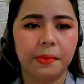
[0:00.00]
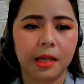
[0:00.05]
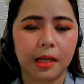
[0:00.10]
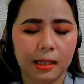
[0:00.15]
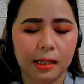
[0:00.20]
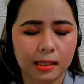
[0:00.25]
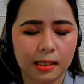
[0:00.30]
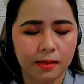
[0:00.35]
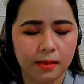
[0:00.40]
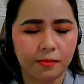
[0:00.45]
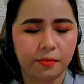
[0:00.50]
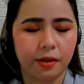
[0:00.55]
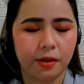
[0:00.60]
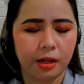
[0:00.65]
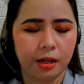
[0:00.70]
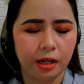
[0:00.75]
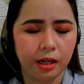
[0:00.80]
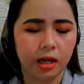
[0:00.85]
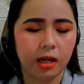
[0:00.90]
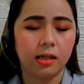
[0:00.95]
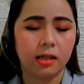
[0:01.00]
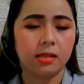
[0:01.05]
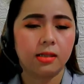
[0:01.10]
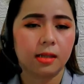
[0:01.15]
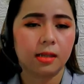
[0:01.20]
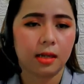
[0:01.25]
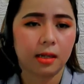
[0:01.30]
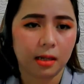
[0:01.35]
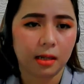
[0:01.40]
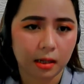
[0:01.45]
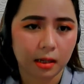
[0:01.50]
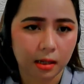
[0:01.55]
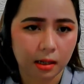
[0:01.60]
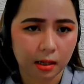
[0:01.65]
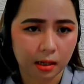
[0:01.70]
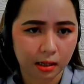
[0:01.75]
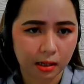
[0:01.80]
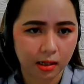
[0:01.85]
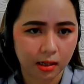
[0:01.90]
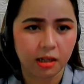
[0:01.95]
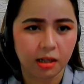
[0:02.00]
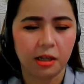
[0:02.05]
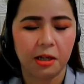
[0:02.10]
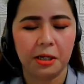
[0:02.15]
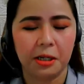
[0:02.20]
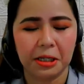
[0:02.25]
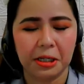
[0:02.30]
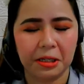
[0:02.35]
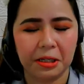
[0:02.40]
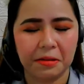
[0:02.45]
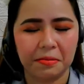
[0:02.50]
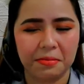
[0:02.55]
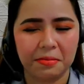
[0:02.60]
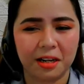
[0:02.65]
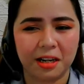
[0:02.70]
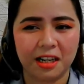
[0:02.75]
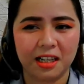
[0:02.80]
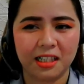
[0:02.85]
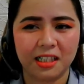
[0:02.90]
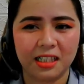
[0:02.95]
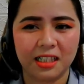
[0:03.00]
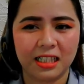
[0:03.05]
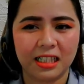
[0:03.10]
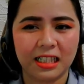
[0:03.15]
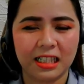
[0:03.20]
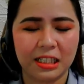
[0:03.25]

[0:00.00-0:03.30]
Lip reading: it's very anesthetic, but